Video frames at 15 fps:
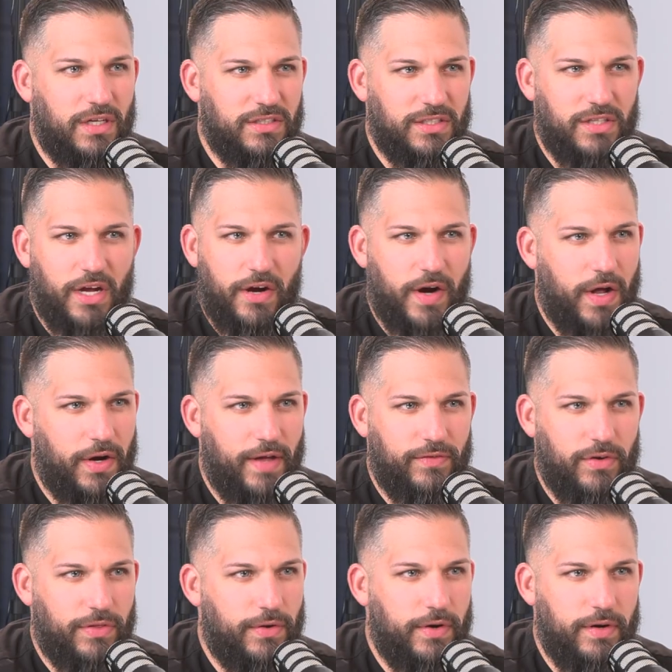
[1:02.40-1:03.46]
starts to tire out
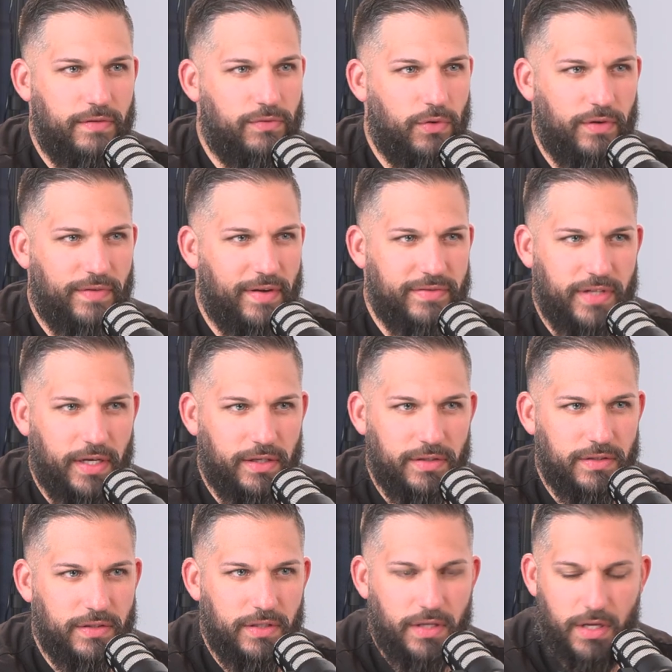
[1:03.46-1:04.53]
after 30 to 45
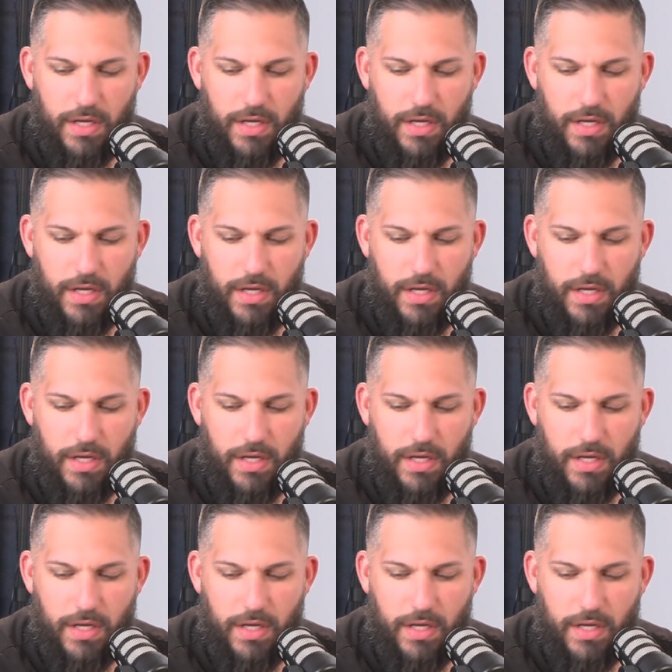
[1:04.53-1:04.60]
seconds.